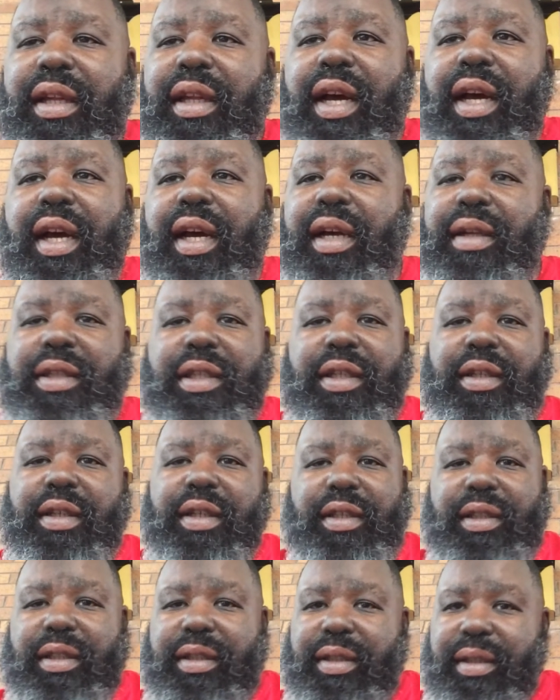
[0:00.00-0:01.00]

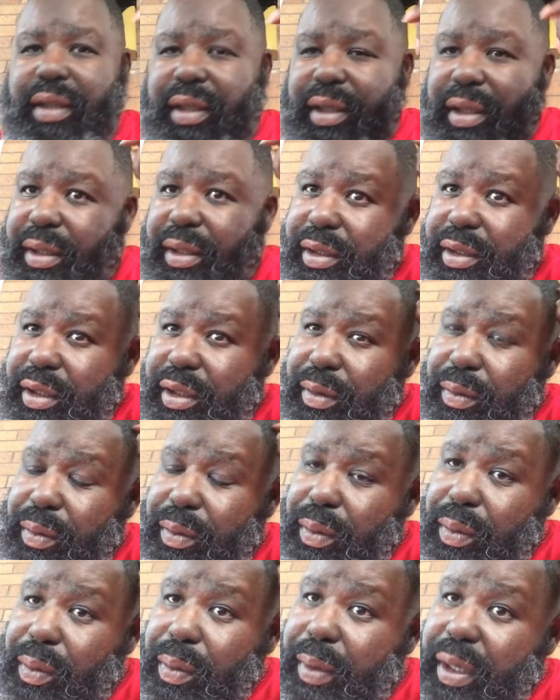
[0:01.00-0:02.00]
this
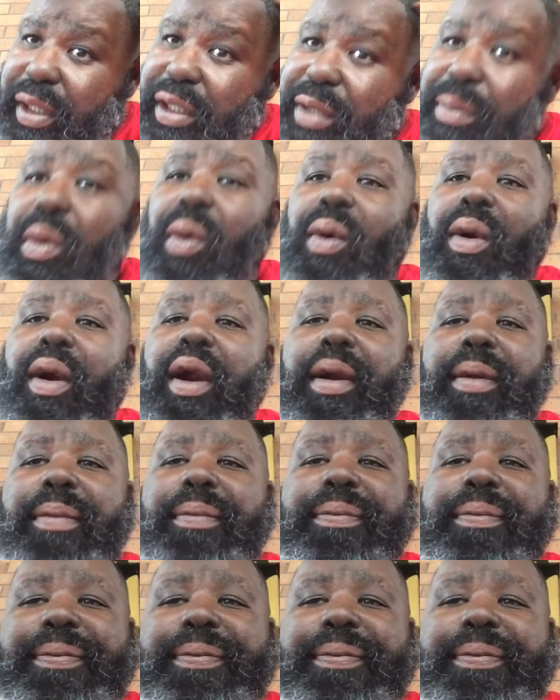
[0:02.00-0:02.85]
to Wes Moore.